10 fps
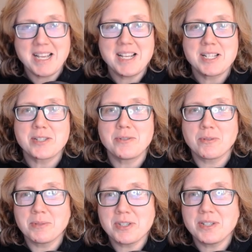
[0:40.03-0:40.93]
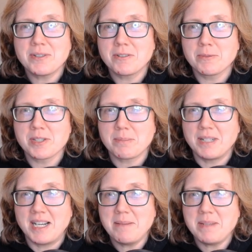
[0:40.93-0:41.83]
So normal Sudoku rules
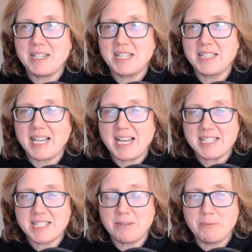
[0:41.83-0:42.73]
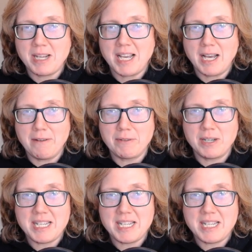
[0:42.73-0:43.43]
apply, meaning that we have